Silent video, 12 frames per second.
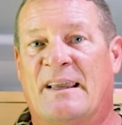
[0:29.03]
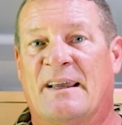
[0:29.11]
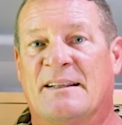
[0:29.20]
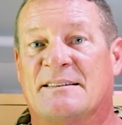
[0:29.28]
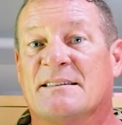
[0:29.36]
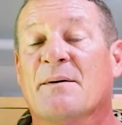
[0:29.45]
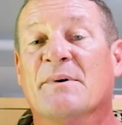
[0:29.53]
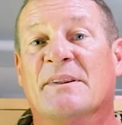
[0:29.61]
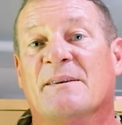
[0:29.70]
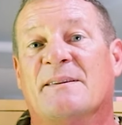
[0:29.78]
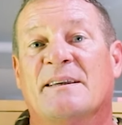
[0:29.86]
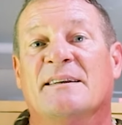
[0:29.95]
and some of
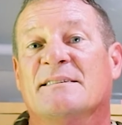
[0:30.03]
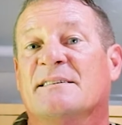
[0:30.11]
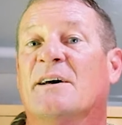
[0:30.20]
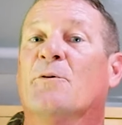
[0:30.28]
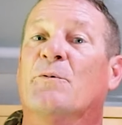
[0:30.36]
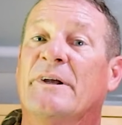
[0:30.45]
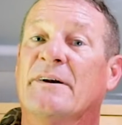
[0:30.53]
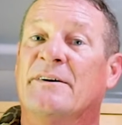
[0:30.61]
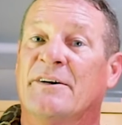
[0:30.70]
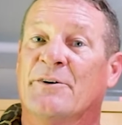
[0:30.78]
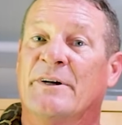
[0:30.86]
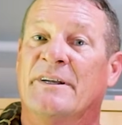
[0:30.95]
the things that we
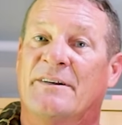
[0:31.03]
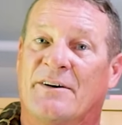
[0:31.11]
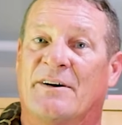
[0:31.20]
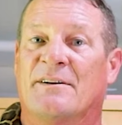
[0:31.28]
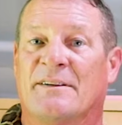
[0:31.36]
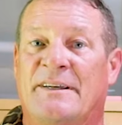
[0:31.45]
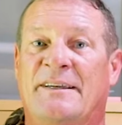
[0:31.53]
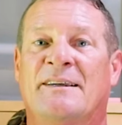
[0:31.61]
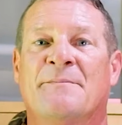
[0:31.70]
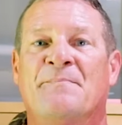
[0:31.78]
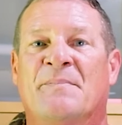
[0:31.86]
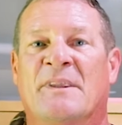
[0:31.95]
are doing currently